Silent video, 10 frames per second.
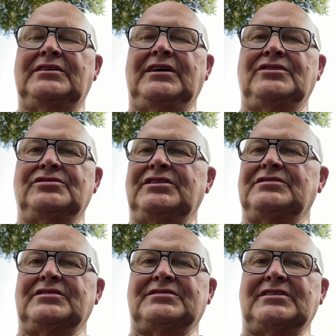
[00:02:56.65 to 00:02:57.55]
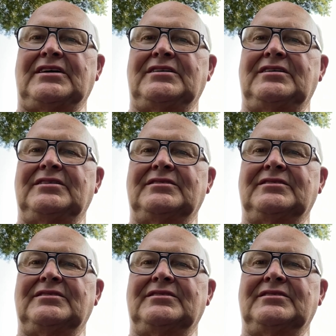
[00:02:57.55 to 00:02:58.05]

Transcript: And Jesus said,